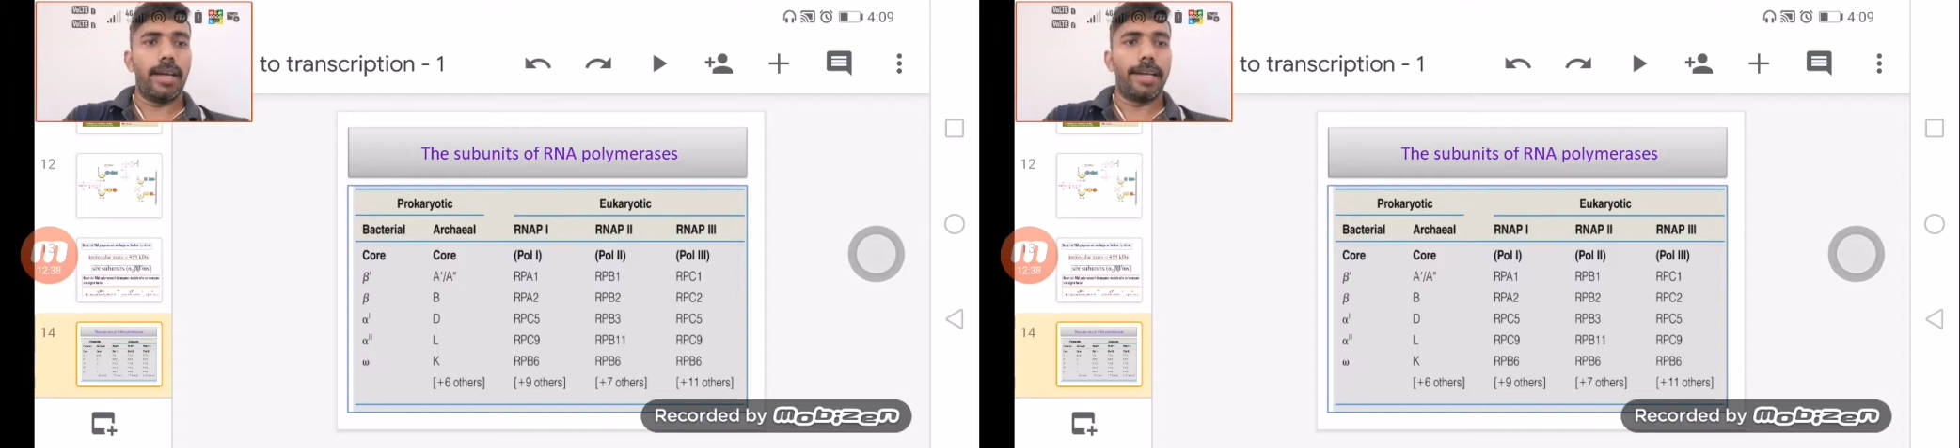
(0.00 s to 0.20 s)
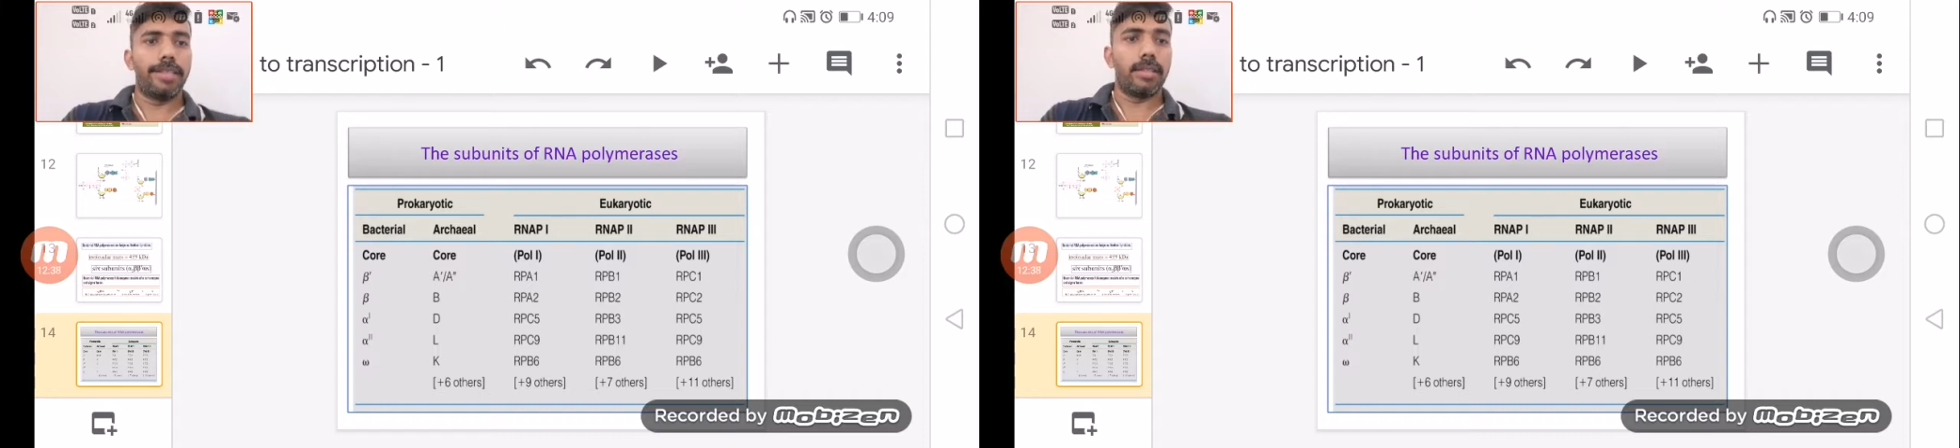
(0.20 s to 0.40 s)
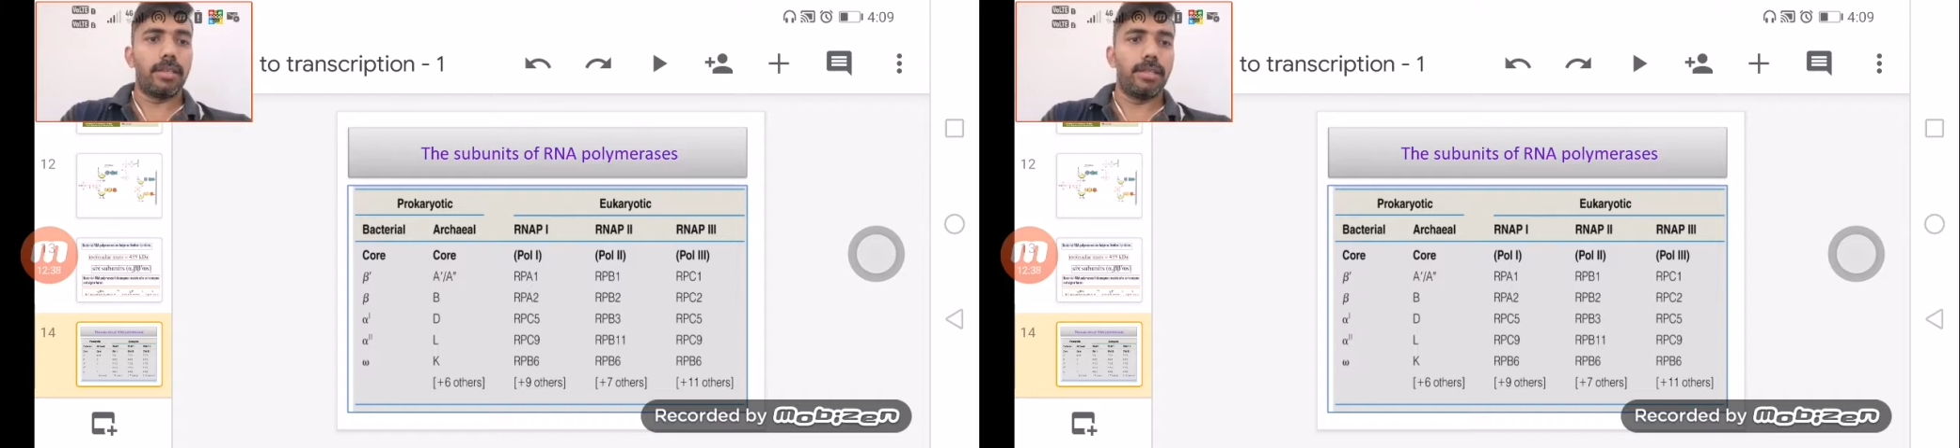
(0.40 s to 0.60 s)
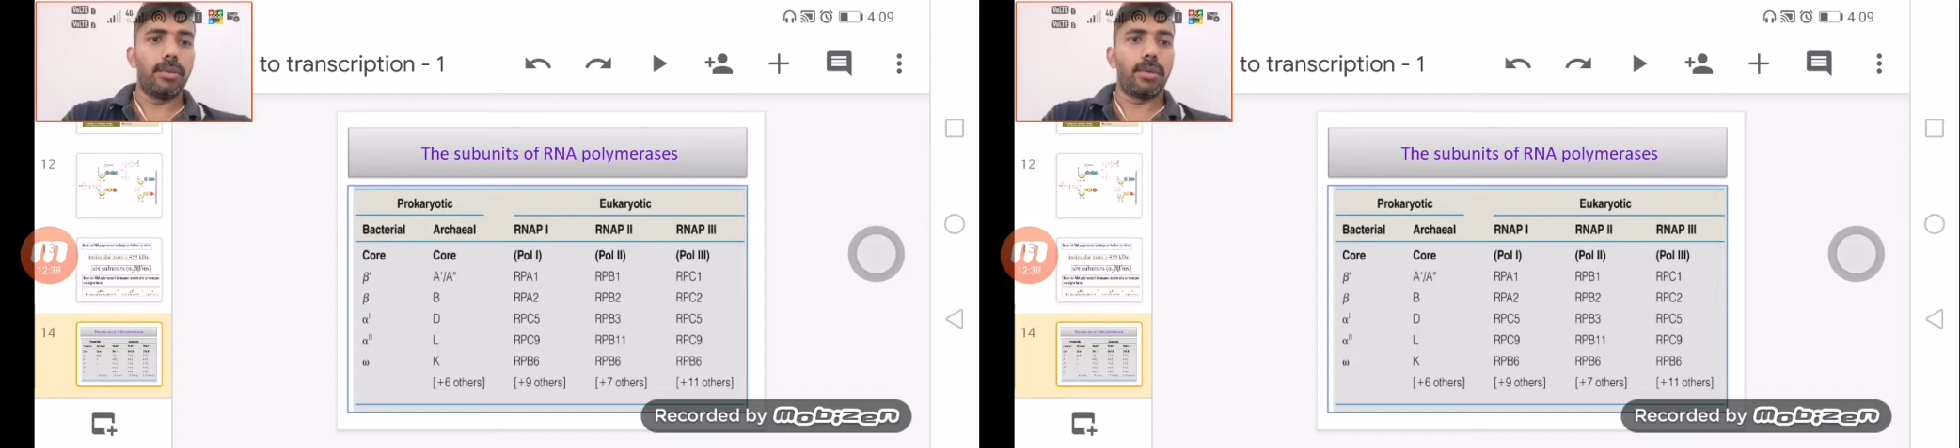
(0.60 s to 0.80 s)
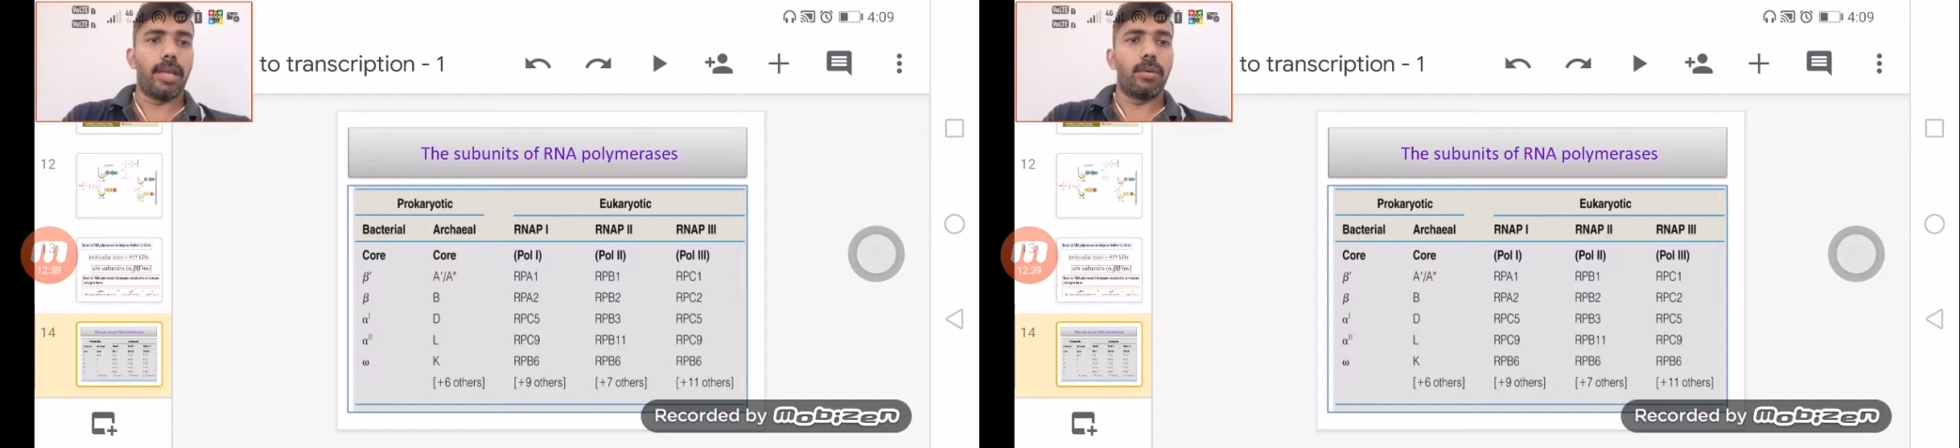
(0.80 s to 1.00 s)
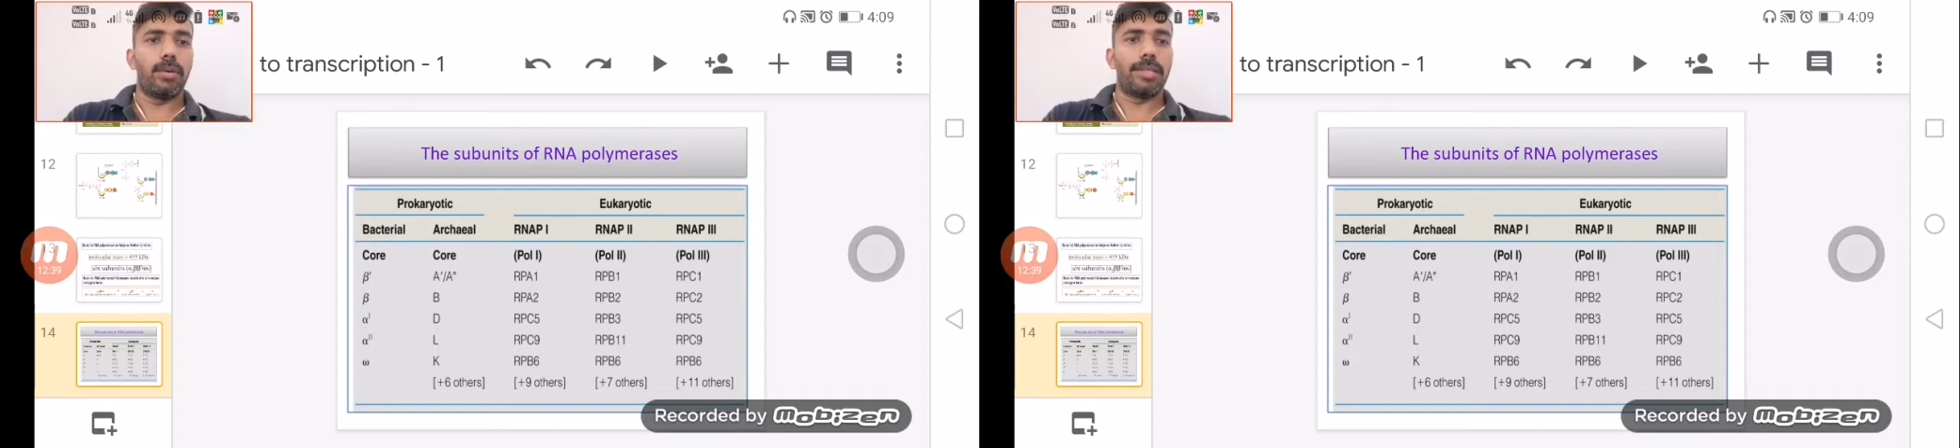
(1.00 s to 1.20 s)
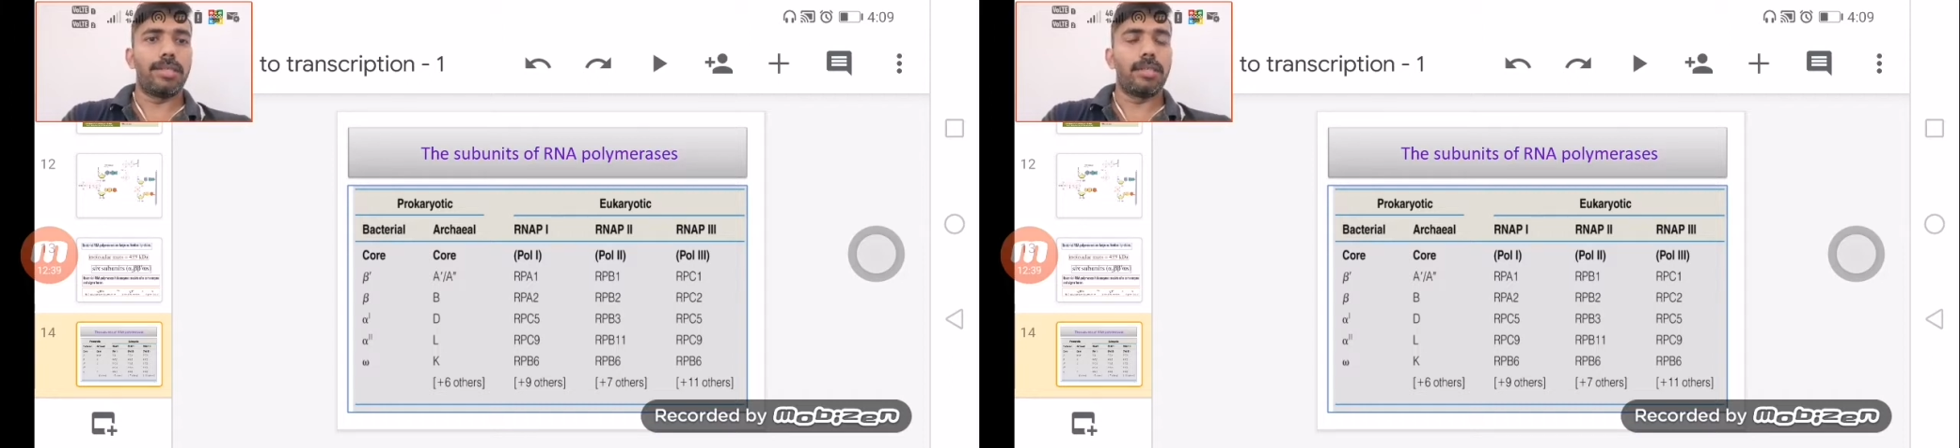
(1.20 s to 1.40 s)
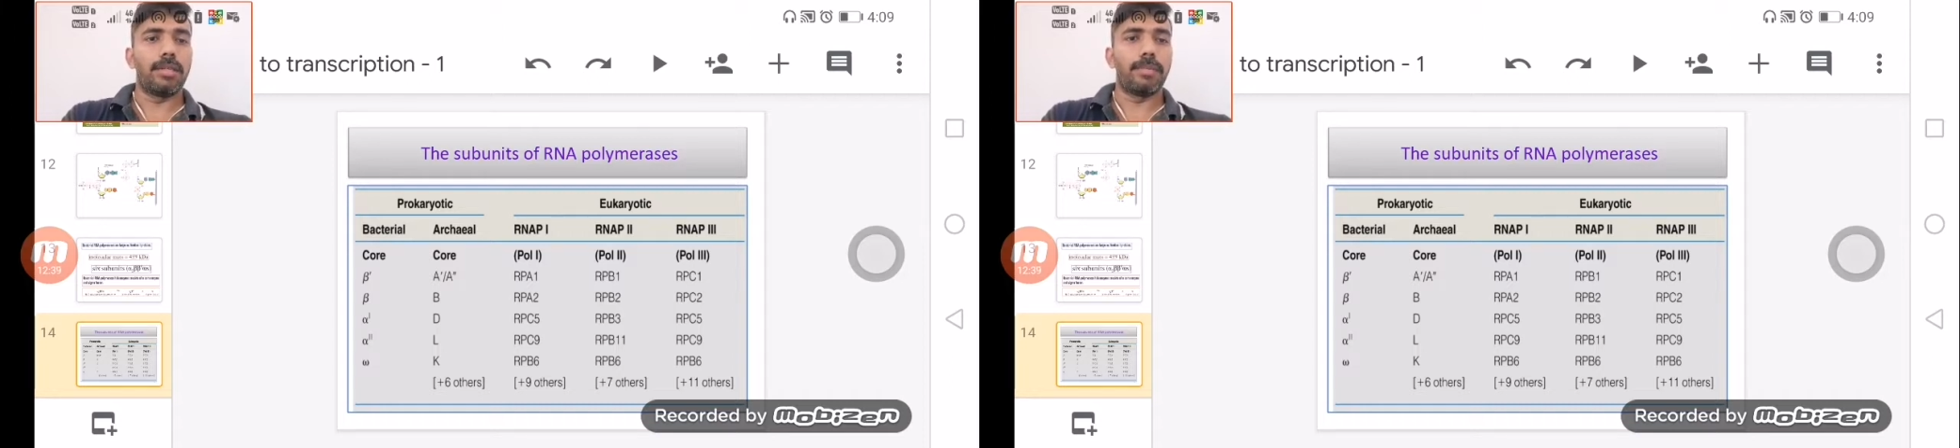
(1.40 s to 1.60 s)
and eukaryotic
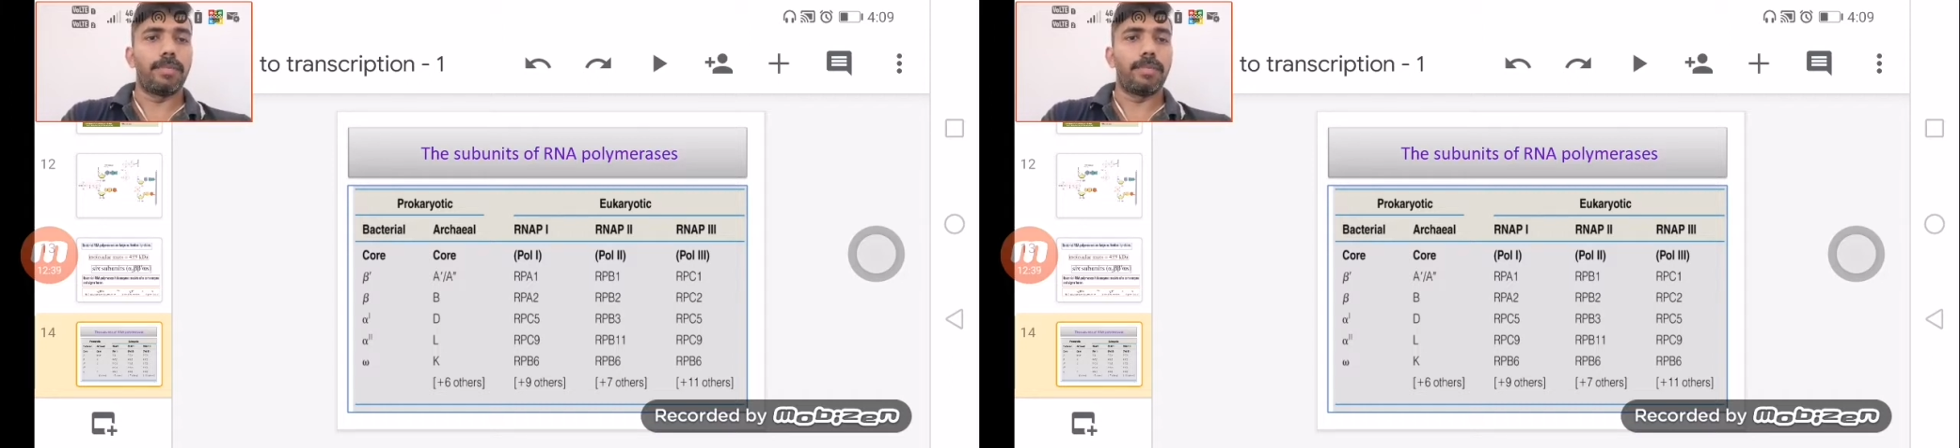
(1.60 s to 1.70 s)
system.